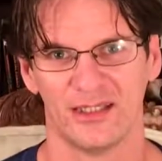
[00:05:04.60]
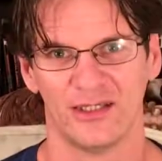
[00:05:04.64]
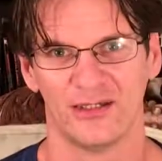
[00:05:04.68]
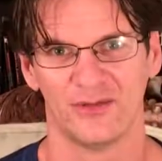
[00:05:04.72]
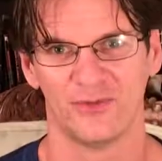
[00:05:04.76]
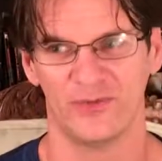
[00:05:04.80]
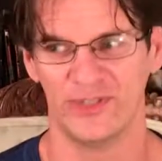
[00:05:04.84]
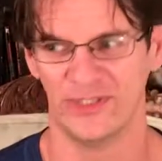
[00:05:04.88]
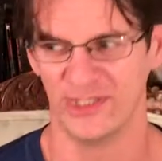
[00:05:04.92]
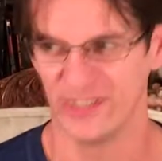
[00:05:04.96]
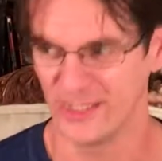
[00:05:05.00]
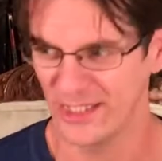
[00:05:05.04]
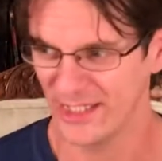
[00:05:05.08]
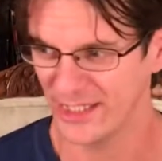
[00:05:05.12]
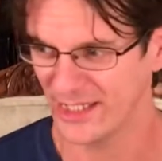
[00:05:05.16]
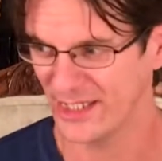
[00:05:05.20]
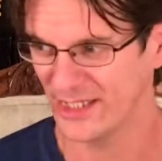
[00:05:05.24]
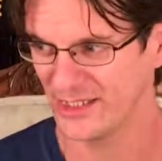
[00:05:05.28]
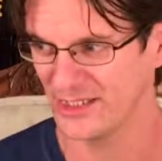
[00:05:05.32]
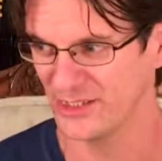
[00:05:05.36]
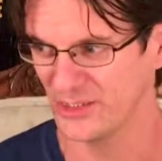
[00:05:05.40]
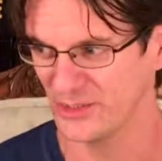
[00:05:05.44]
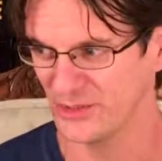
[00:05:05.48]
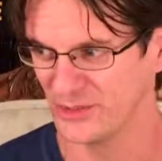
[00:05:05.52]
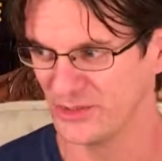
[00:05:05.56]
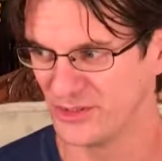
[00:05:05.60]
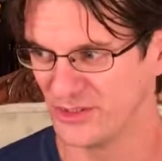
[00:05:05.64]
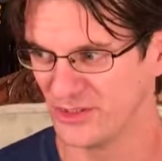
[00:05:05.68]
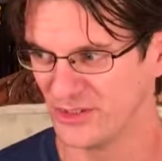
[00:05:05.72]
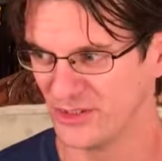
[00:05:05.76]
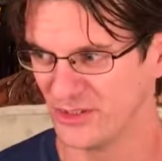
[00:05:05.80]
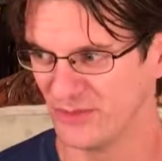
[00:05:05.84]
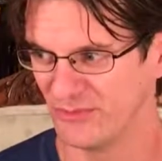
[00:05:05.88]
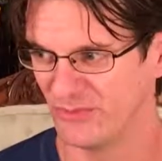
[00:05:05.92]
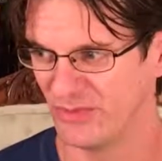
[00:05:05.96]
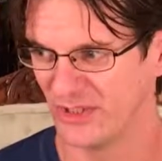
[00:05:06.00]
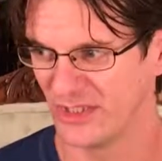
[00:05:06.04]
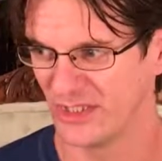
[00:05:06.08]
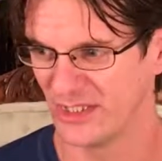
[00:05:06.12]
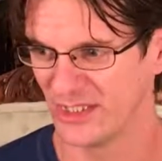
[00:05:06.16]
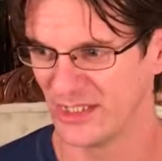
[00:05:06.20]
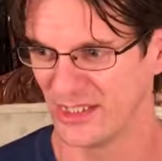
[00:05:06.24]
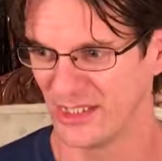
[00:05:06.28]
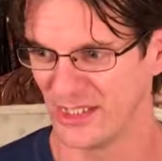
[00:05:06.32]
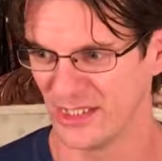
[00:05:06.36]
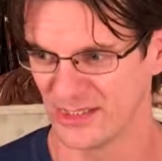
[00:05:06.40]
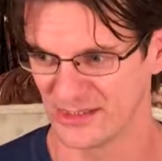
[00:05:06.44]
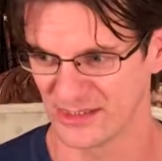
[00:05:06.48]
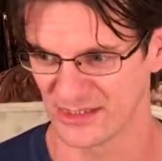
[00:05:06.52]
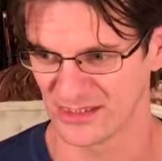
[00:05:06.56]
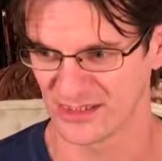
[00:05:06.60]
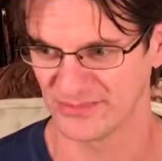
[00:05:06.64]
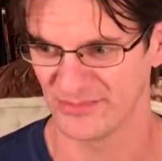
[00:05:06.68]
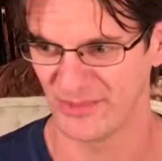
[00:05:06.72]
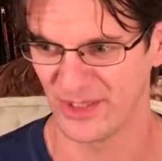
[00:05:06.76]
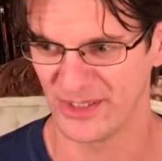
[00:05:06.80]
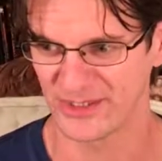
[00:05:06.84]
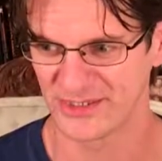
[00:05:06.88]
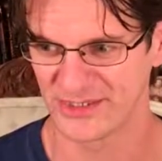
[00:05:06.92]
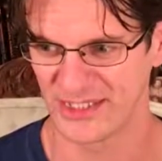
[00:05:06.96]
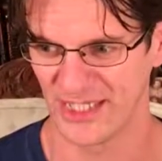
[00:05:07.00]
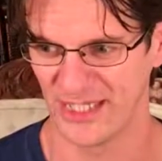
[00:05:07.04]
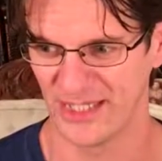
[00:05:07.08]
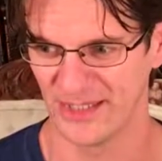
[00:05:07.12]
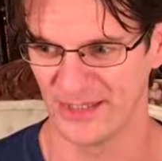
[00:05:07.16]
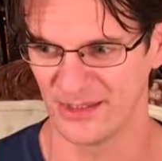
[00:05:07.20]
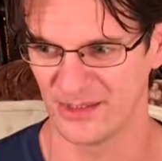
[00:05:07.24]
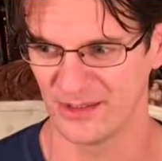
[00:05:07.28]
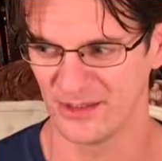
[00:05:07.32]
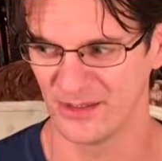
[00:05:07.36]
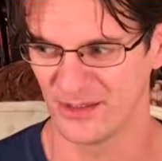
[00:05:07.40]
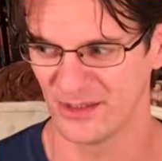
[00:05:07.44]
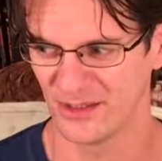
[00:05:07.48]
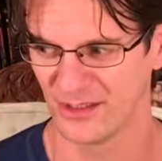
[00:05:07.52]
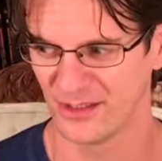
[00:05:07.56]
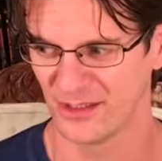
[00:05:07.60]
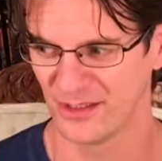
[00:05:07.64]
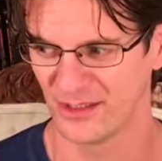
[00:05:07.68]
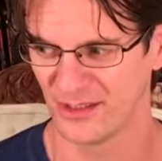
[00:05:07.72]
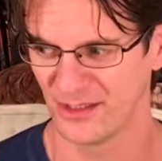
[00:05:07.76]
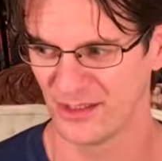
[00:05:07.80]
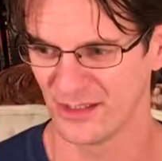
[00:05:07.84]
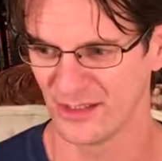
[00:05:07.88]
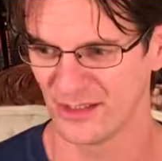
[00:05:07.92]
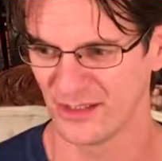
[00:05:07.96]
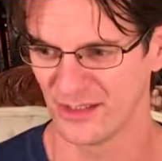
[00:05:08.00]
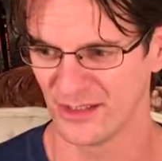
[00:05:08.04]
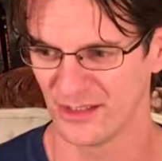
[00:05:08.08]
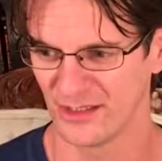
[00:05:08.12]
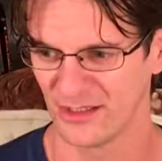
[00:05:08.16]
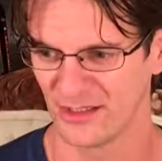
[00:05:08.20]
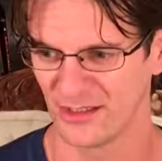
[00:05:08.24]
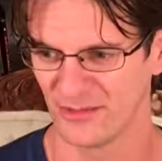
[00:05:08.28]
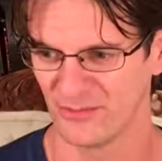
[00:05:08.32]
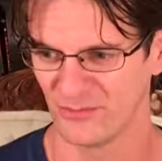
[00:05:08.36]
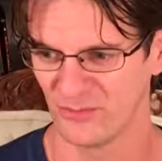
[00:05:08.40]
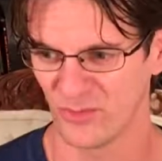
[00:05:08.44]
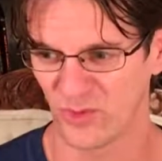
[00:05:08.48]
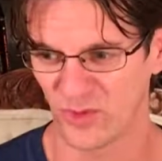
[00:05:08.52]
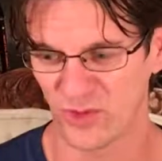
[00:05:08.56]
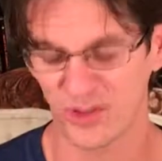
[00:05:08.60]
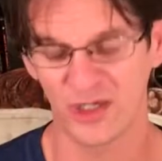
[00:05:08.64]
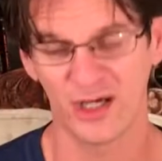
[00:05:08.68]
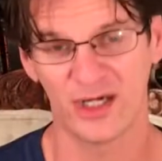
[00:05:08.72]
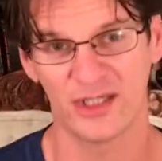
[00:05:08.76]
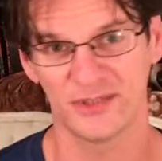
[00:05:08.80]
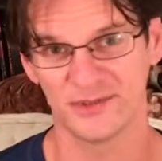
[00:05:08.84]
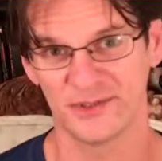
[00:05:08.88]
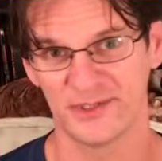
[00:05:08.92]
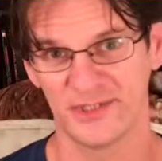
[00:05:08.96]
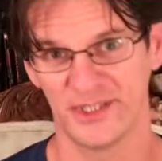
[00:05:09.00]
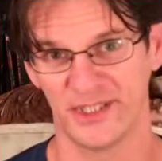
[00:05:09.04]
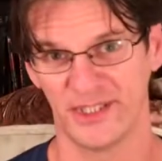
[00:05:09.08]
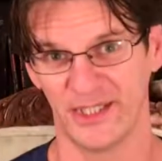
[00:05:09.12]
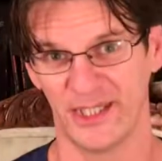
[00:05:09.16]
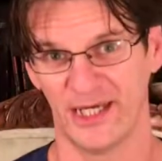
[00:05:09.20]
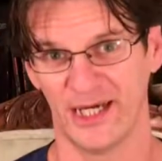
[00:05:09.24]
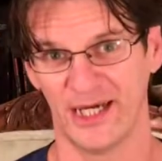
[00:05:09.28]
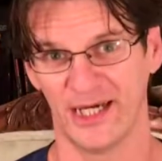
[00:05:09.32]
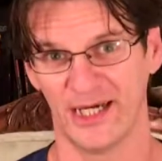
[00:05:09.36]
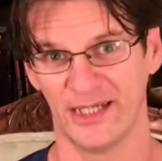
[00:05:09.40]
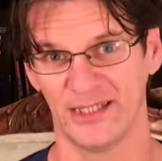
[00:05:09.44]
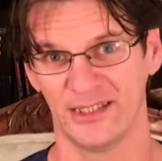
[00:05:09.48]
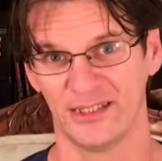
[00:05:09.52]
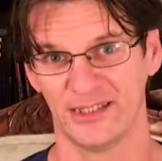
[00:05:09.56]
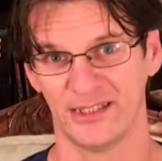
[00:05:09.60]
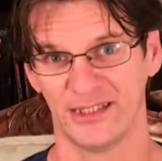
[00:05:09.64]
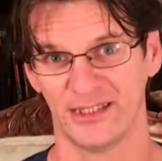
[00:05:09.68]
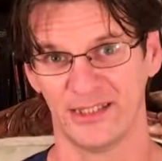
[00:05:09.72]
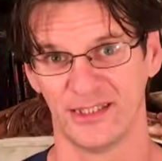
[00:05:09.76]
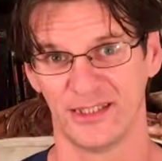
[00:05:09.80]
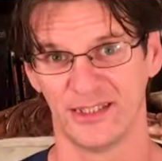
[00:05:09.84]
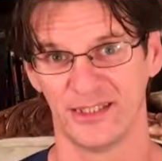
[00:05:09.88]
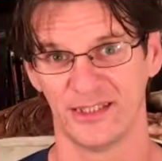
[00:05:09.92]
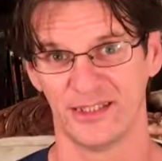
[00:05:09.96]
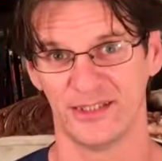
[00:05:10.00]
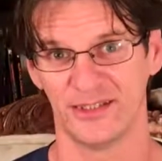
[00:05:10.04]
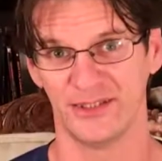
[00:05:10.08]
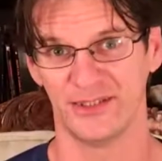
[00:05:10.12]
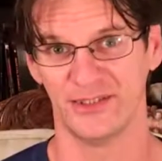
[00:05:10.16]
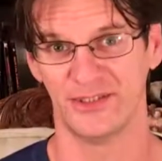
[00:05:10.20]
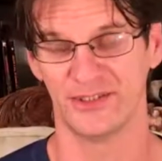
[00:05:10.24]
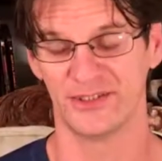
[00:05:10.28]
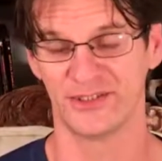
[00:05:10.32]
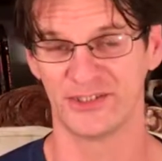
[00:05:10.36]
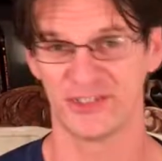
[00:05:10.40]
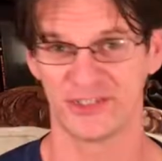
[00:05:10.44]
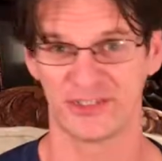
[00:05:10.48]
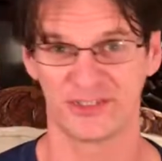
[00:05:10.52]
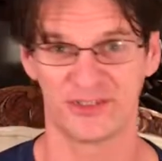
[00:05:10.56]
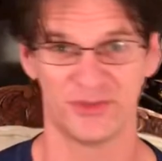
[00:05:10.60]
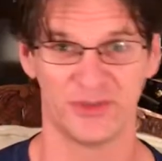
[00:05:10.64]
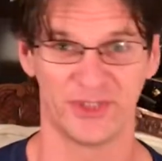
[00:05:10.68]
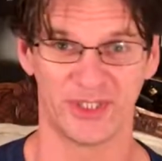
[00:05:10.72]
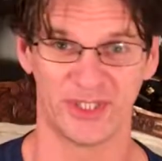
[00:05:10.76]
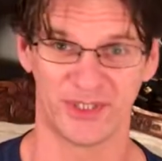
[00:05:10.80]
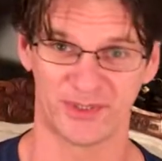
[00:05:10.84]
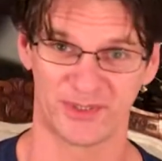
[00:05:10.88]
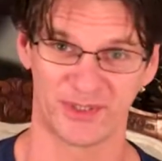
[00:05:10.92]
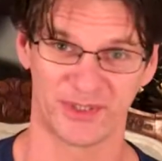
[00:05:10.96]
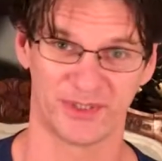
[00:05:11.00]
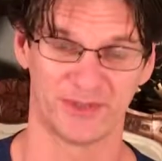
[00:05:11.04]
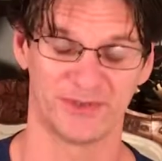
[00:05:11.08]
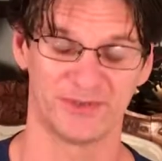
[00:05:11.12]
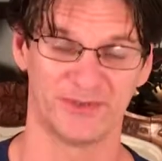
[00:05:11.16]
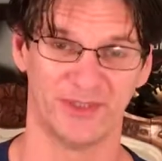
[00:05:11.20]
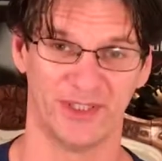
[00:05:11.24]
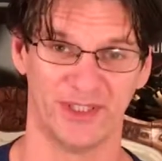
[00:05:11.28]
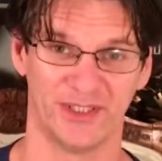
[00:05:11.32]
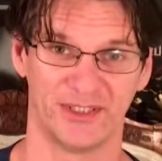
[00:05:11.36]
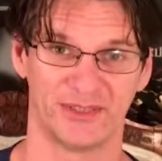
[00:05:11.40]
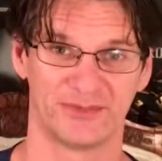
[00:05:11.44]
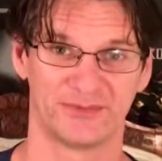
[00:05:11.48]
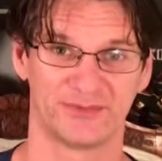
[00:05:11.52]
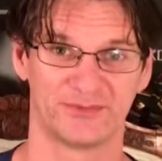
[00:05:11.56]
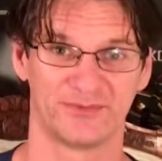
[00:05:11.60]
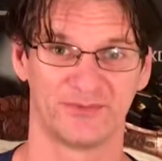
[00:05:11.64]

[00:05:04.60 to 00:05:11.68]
When you get on YouTube as a small channel, more often than not, you're just doing it for the fun.